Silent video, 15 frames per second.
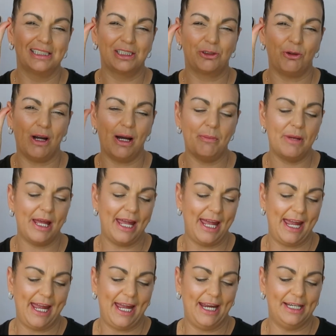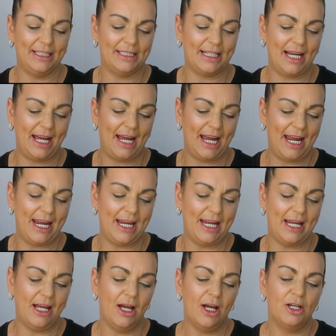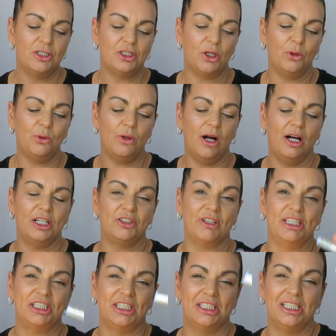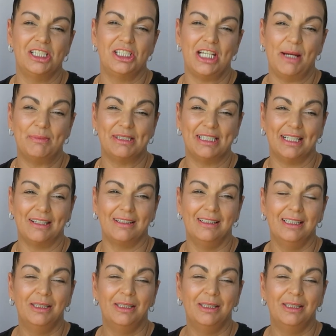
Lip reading: Scrub and a Total Hydration Chapstick